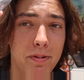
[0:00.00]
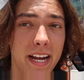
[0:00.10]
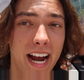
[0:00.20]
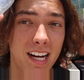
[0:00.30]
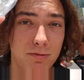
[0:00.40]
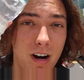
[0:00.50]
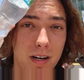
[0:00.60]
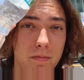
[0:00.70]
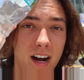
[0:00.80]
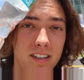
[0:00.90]
big ass
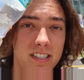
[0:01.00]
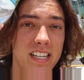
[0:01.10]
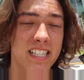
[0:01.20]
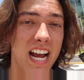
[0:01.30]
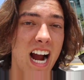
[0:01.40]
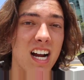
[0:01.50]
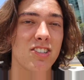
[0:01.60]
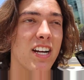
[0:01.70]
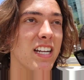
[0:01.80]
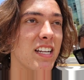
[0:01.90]
water bottles to stay
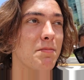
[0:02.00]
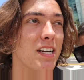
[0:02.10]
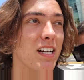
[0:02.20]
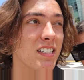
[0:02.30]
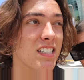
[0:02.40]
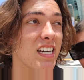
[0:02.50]
hydrated because